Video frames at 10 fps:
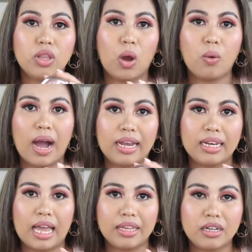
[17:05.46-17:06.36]
Glow
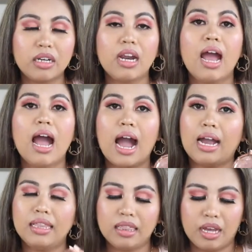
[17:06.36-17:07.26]
Highlighter.
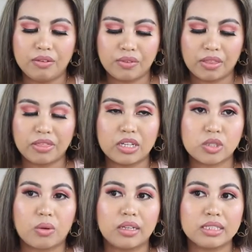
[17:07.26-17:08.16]
I love
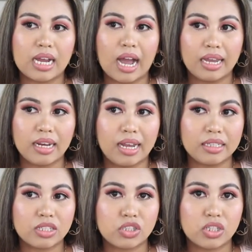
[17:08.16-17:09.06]
this one. The
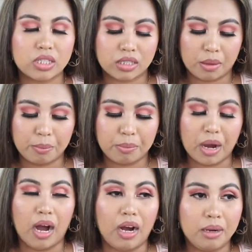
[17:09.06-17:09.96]
highlight is just a
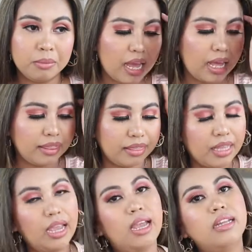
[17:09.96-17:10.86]
bomb. And
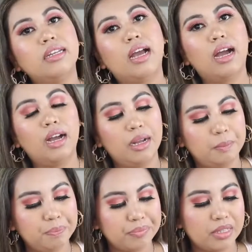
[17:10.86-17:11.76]
then
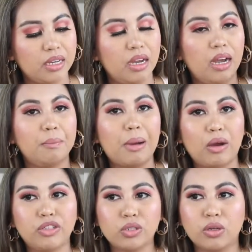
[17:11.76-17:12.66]
the
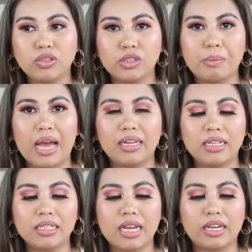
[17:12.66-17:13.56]
powder contour
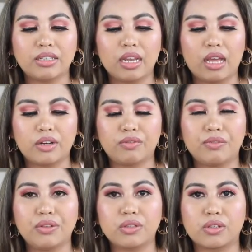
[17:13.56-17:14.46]
palette, I heard a lot of
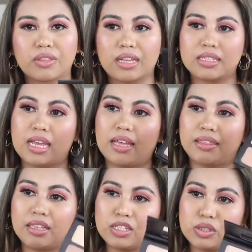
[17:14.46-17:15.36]
reviews of this,
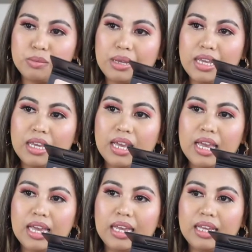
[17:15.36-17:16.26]
and this to me
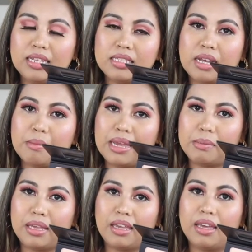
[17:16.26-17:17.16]
is a
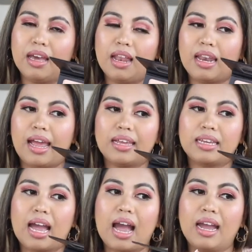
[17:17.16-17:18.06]
baby.
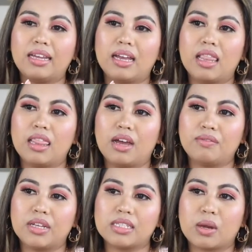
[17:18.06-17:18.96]
Like, I
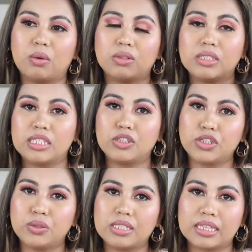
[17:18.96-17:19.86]
love this. I will continue
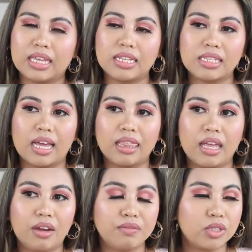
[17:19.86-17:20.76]
using this. I
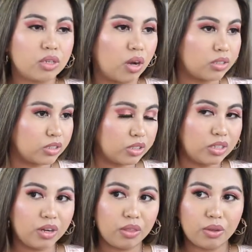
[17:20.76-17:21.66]
love the
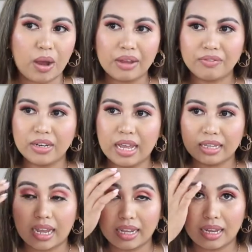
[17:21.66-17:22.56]
contour, though I feel
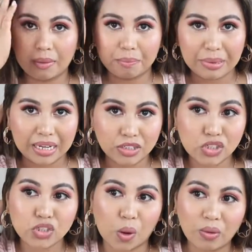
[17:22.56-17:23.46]
like I appear
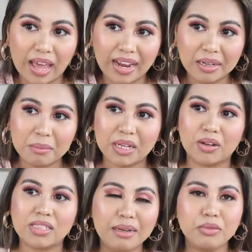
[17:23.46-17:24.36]
so light
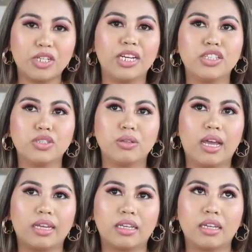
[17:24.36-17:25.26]
because I'm trying
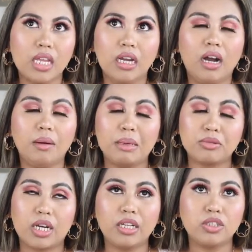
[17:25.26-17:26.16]

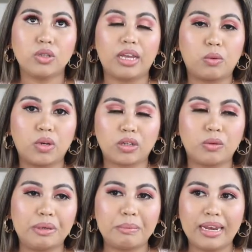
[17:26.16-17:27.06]
to work
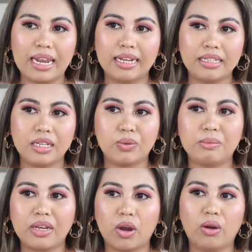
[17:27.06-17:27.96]
on with my lighting,
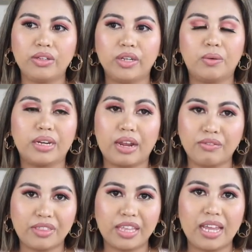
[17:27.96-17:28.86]
with my audio and
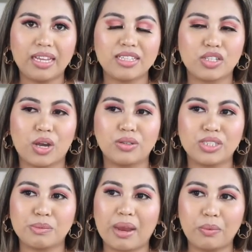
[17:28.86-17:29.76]
everything, so
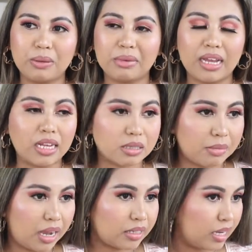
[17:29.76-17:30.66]
just bear with me guys.
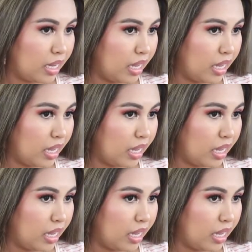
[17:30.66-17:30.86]
But